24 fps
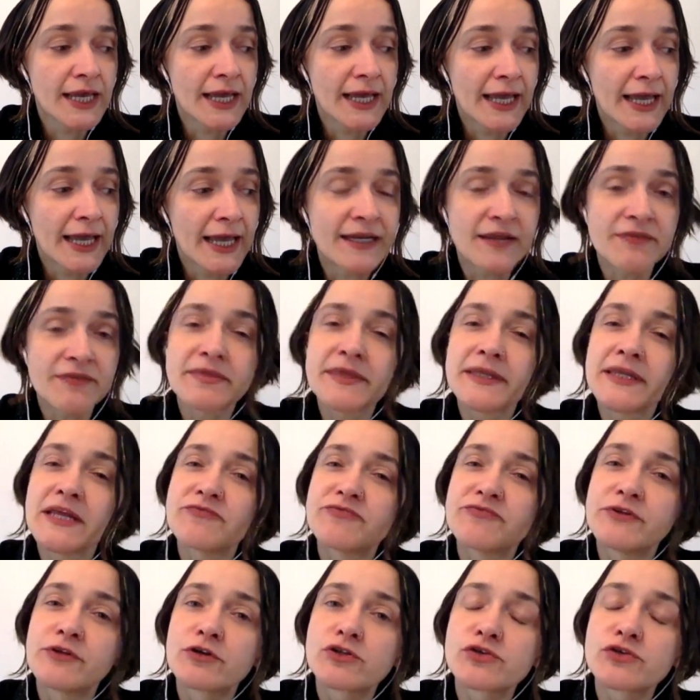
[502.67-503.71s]
And I think that
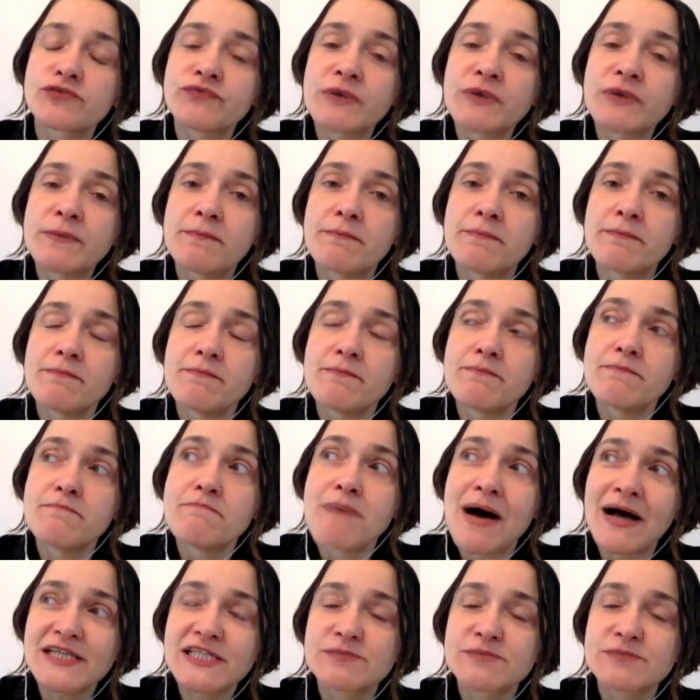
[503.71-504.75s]
philosophy
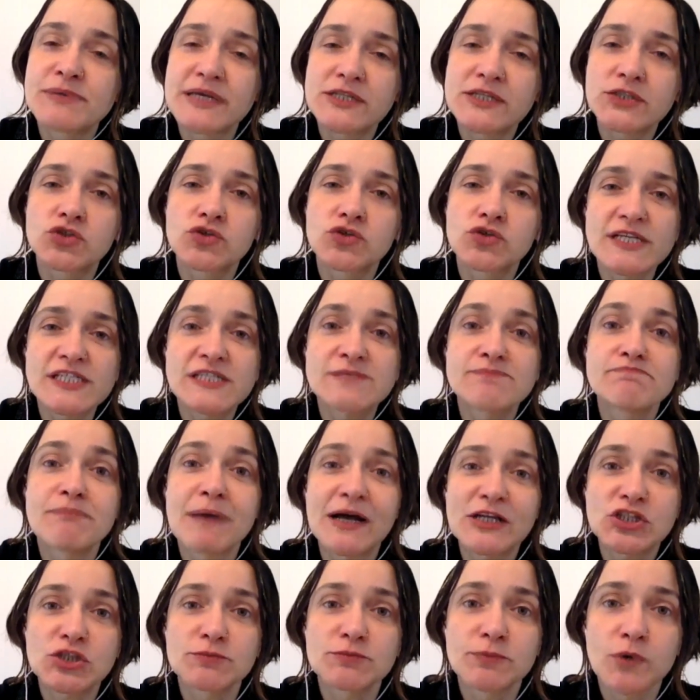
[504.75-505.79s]
must be addressed
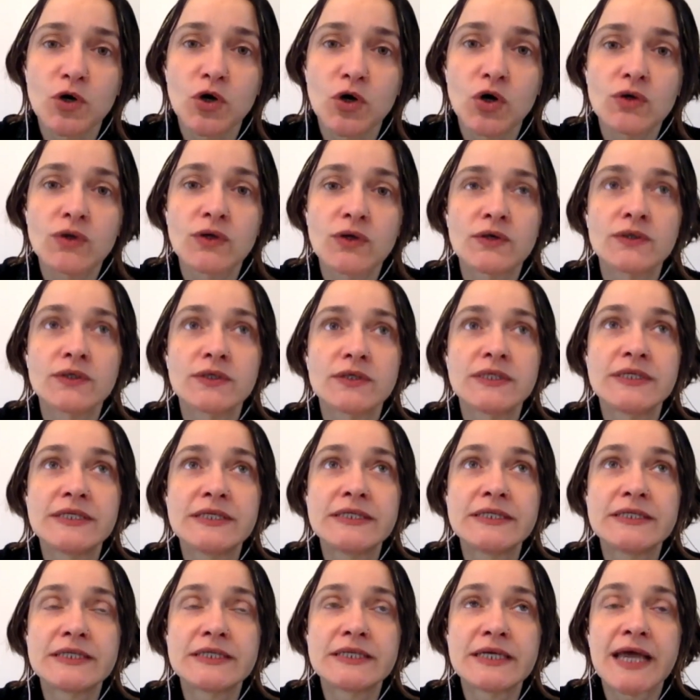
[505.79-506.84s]
much more
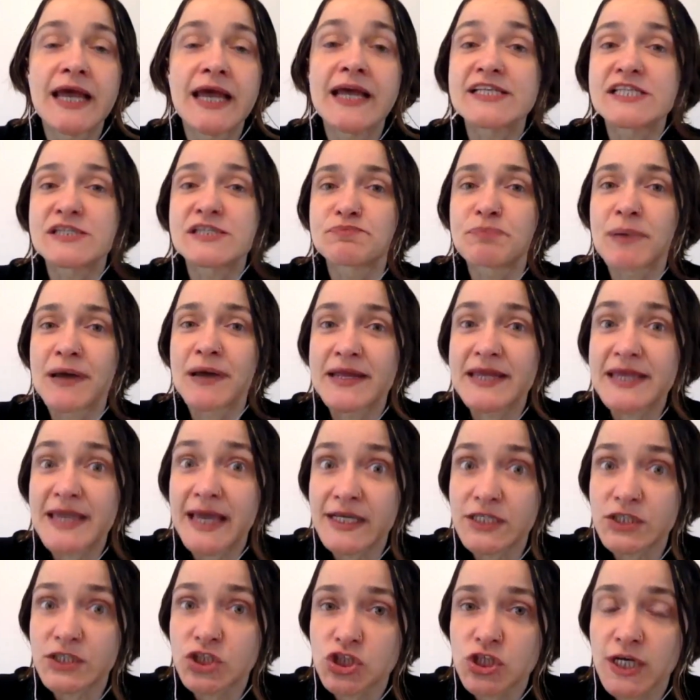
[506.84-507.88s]
in
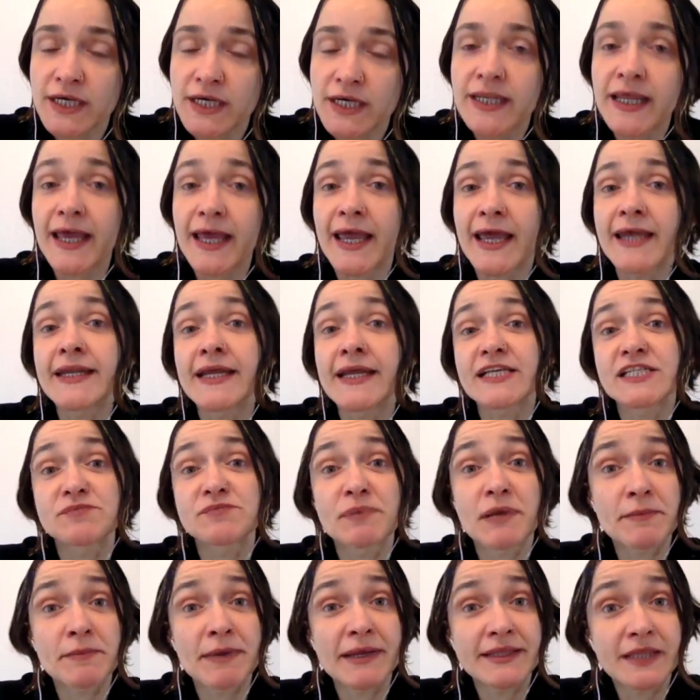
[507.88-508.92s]
experiential and
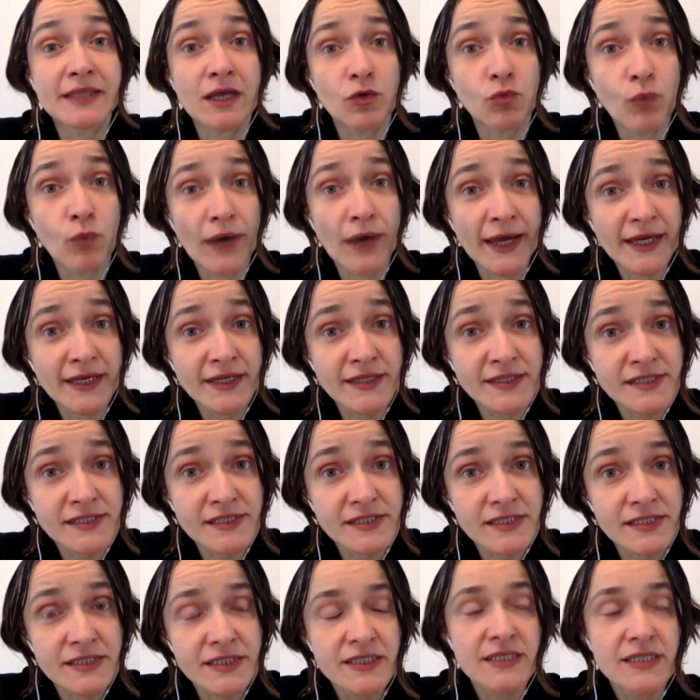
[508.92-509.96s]
experimental ways.
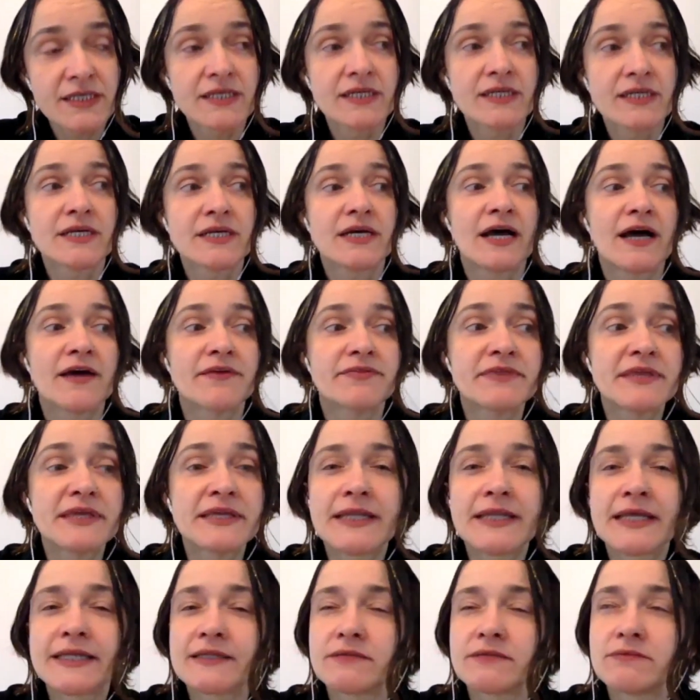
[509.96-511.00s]
I think
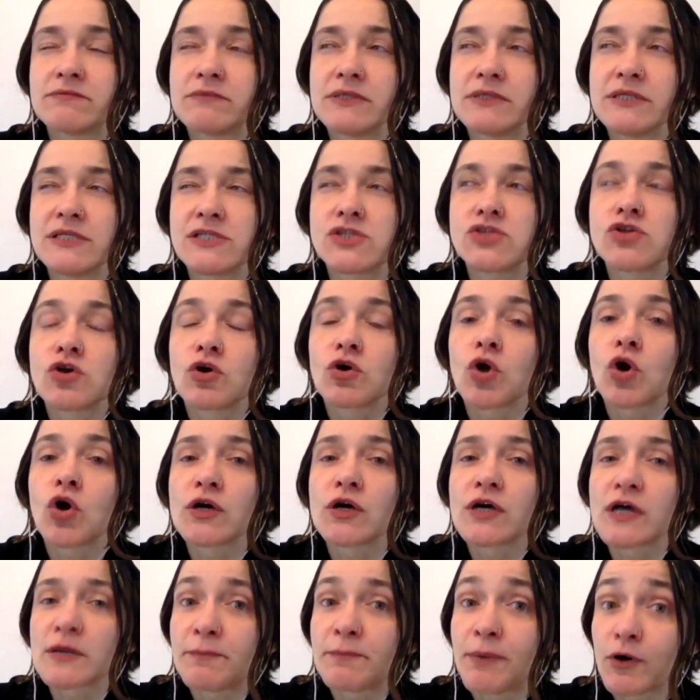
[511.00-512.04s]
that it's no
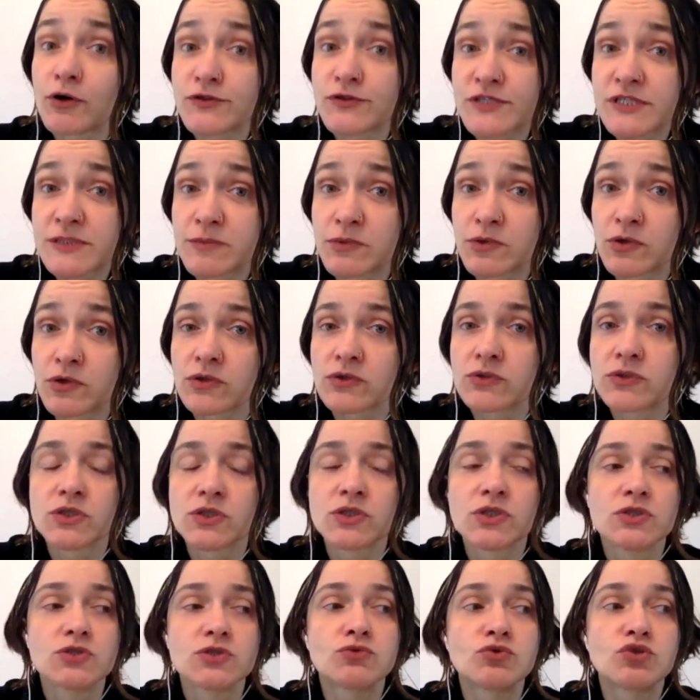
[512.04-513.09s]
longer possible
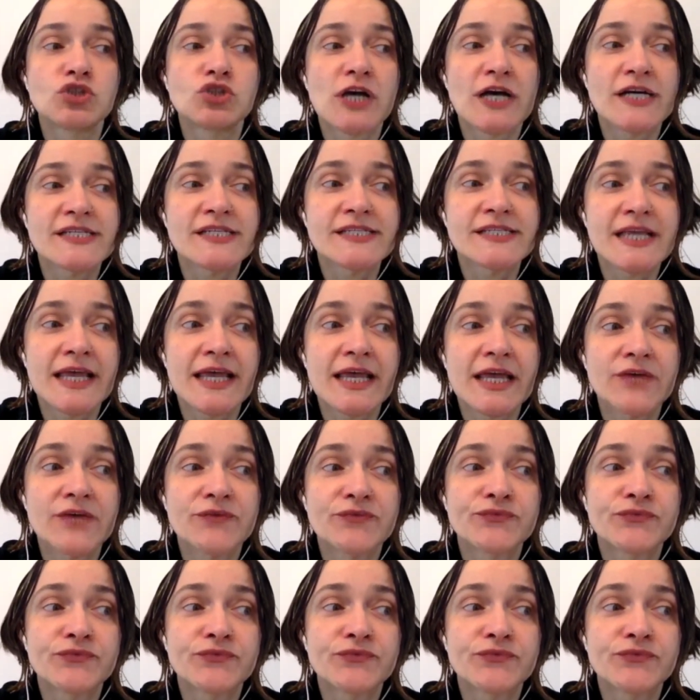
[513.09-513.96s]
to just have